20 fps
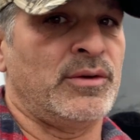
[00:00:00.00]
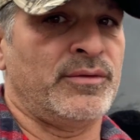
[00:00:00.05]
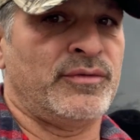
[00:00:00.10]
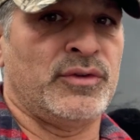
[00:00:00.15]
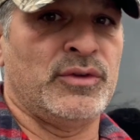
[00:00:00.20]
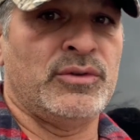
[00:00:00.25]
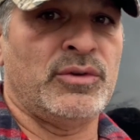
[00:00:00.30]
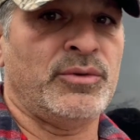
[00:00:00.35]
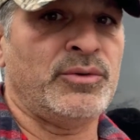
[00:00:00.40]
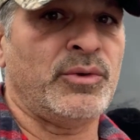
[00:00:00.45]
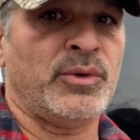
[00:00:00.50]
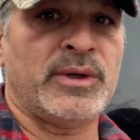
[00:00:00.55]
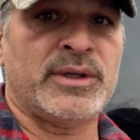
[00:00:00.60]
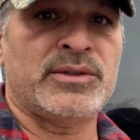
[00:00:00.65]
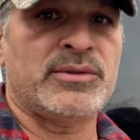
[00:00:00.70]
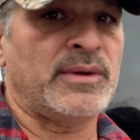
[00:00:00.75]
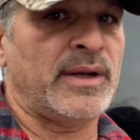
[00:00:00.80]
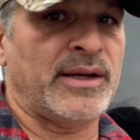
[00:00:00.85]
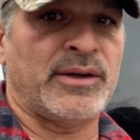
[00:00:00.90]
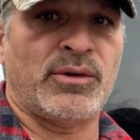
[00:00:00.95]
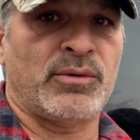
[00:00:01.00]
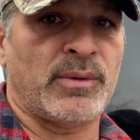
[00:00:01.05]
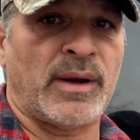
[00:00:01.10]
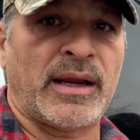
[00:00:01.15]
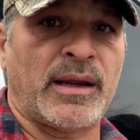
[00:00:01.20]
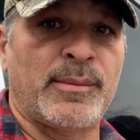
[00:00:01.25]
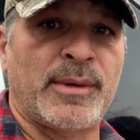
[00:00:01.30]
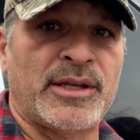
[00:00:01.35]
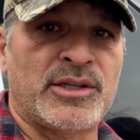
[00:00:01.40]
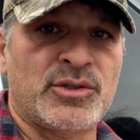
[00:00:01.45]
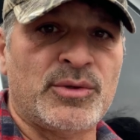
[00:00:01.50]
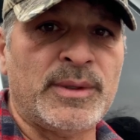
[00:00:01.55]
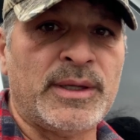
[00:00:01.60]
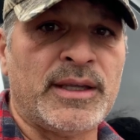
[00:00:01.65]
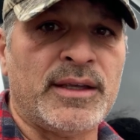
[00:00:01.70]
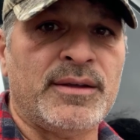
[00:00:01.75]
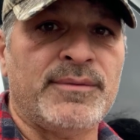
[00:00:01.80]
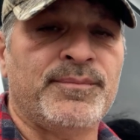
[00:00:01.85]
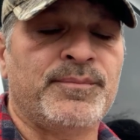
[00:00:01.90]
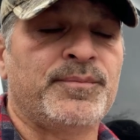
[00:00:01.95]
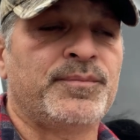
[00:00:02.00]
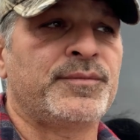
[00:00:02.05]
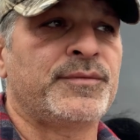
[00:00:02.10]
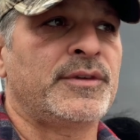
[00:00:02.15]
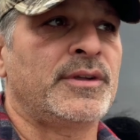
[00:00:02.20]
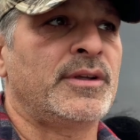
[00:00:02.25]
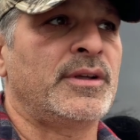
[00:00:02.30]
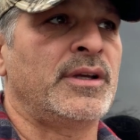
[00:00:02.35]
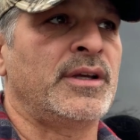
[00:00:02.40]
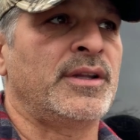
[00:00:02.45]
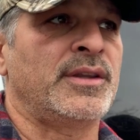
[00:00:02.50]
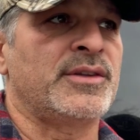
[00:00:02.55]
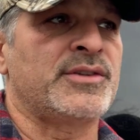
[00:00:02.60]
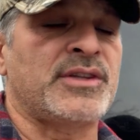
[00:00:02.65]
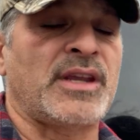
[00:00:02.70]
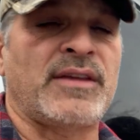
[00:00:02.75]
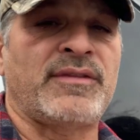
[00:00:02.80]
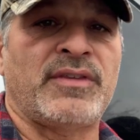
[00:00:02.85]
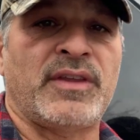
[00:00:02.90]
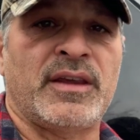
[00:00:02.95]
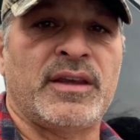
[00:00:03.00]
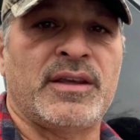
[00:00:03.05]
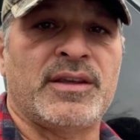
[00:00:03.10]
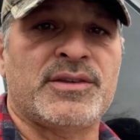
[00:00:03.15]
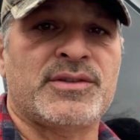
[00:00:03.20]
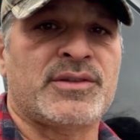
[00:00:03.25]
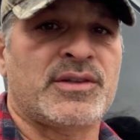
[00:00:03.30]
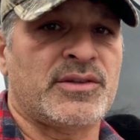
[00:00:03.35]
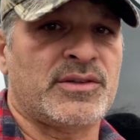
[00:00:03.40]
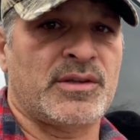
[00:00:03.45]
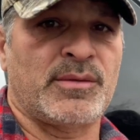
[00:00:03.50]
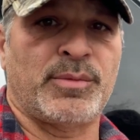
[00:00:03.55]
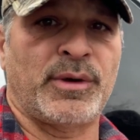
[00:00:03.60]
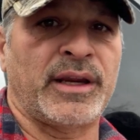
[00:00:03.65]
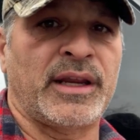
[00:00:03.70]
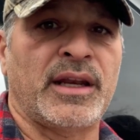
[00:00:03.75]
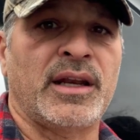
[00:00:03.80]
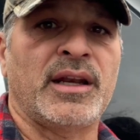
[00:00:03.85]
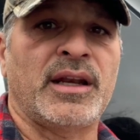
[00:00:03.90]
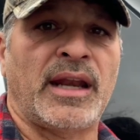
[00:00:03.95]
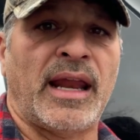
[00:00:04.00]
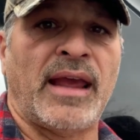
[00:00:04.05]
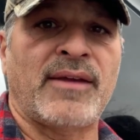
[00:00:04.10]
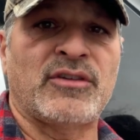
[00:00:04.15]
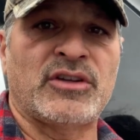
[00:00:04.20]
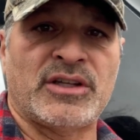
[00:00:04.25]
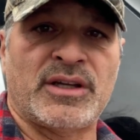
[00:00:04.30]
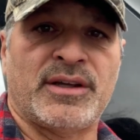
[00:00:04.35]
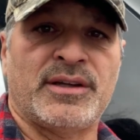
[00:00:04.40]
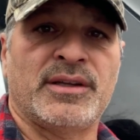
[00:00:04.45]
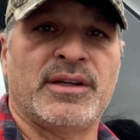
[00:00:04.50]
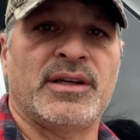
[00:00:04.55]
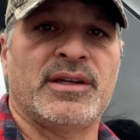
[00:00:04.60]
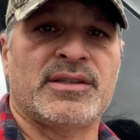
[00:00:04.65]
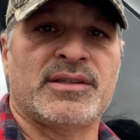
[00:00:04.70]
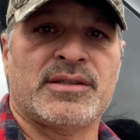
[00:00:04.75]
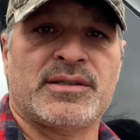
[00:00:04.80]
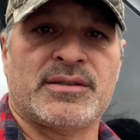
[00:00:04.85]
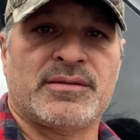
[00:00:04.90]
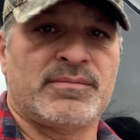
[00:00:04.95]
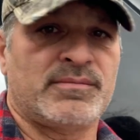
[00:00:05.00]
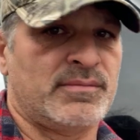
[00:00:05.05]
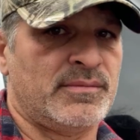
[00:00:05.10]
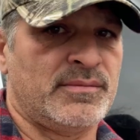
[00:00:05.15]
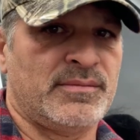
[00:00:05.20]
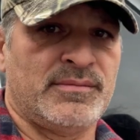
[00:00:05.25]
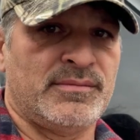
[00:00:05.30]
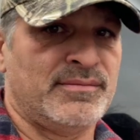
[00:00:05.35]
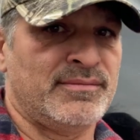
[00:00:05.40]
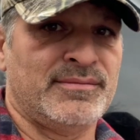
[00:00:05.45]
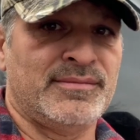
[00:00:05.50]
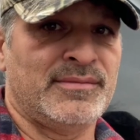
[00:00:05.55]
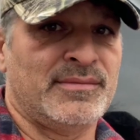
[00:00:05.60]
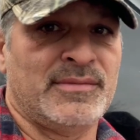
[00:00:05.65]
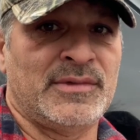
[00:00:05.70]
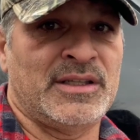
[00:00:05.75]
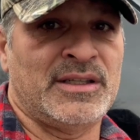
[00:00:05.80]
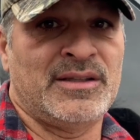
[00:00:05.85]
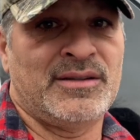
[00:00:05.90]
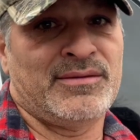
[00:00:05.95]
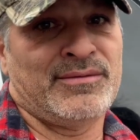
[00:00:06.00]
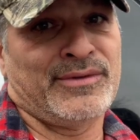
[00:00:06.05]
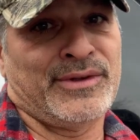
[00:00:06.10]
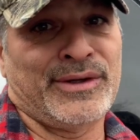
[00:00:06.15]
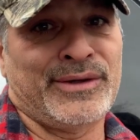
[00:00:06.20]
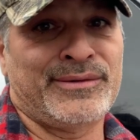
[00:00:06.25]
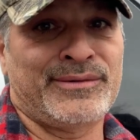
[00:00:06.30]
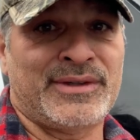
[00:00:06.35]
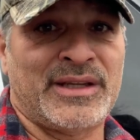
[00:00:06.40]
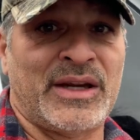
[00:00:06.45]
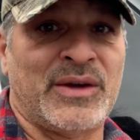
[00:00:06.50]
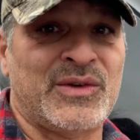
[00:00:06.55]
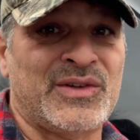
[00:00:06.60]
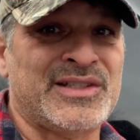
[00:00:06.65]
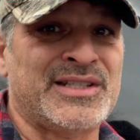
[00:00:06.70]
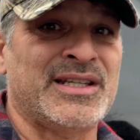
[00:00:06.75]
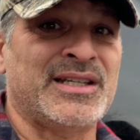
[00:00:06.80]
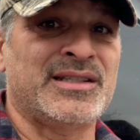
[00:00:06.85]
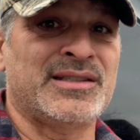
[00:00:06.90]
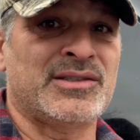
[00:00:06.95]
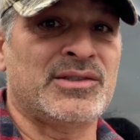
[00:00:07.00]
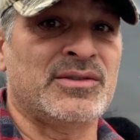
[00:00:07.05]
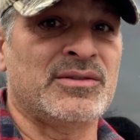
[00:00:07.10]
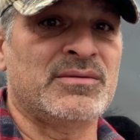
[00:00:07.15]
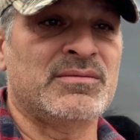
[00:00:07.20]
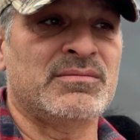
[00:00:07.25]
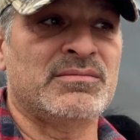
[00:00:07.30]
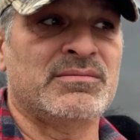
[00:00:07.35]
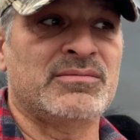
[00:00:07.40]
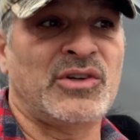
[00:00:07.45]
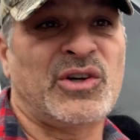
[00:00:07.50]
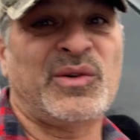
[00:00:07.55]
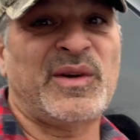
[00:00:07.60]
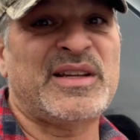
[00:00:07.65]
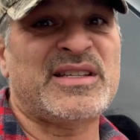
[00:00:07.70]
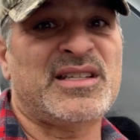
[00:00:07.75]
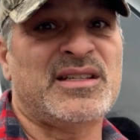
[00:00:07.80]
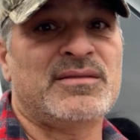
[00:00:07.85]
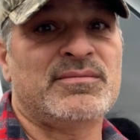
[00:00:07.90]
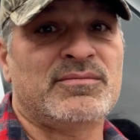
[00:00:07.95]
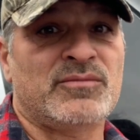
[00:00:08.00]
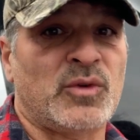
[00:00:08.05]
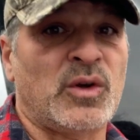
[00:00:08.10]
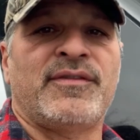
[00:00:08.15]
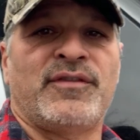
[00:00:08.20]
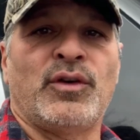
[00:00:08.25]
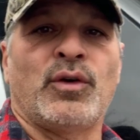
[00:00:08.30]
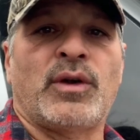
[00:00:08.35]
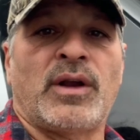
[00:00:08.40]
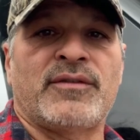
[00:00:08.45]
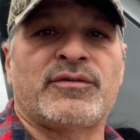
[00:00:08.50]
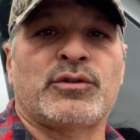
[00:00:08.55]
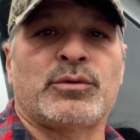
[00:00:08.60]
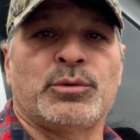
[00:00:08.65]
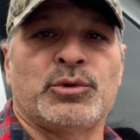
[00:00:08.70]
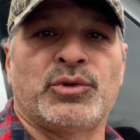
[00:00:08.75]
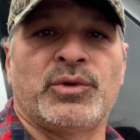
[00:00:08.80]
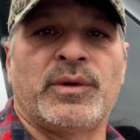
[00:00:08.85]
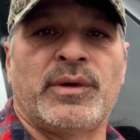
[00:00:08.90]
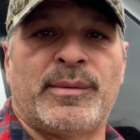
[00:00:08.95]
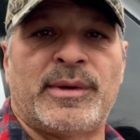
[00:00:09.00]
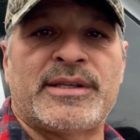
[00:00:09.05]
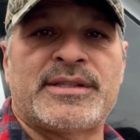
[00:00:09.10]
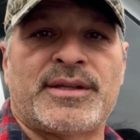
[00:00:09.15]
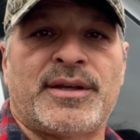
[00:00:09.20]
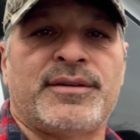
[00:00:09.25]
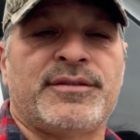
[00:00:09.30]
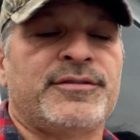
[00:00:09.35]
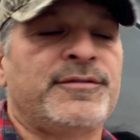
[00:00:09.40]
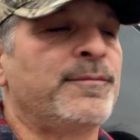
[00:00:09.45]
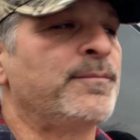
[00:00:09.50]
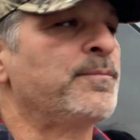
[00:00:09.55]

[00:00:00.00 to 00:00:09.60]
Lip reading: If you don't know how to do it, I don't recommend doing it. The safe thing is just to bring it in and have it done, and they're guaranteed to winterize it. I feel comfortable doing it myself.